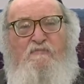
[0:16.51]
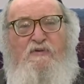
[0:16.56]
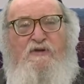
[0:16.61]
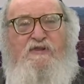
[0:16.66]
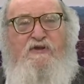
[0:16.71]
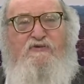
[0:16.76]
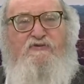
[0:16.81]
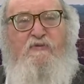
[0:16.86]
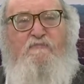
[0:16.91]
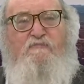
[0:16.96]

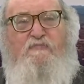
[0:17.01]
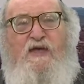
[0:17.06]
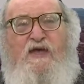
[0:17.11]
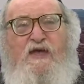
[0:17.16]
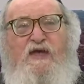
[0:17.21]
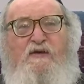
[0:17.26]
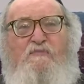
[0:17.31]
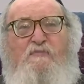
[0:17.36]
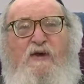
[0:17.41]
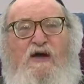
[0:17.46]
But there's a
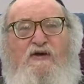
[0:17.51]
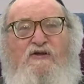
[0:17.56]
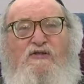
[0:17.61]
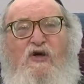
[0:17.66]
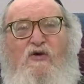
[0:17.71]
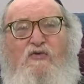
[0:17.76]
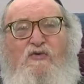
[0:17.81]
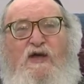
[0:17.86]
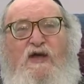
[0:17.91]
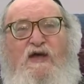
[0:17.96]
big
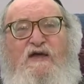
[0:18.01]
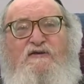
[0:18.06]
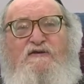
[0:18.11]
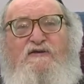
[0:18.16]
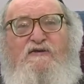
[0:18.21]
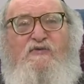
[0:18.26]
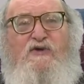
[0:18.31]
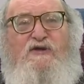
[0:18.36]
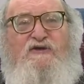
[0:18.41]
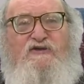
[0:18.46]

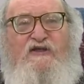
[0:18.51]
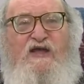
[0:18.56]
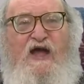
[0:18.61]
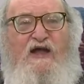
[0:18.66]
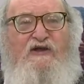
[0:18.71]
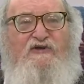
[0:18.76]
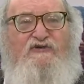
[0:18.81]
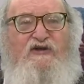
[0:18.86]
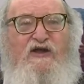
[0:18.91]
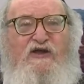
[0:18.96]
machlokas in which
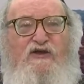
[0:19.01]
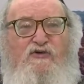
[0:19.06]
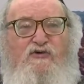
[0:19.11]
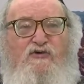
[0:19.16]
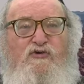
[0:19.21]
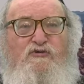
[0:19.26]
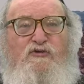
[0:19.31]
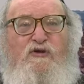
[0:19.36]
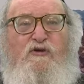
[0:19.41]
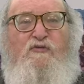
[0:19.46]
the Anshe
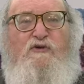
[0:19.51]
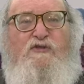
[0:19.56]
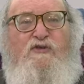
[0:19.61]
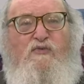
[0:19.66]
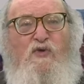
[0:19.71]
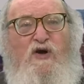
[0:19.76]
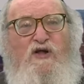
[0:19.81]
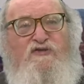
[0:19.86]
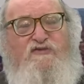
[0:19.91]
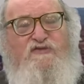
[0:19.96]
Yehuda were
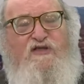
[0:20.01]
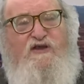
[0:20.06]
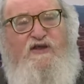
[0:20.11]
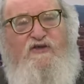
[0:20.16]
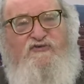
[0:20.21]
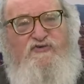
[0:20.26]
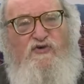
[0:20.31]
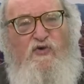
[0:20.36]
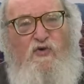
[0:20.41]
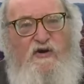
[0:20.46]
the ones
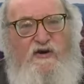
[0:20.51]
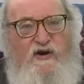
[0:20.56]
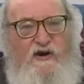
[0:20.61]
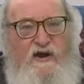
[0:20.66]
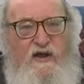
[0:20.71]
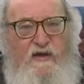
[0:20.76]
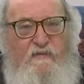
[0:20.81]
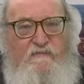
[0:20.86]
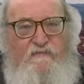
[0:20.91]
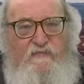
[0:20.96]
that
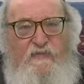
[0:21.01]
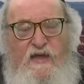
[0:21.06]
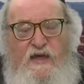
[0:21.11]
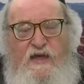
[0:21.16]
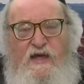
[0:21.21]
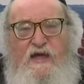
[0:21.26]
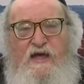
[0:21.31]
escorted him,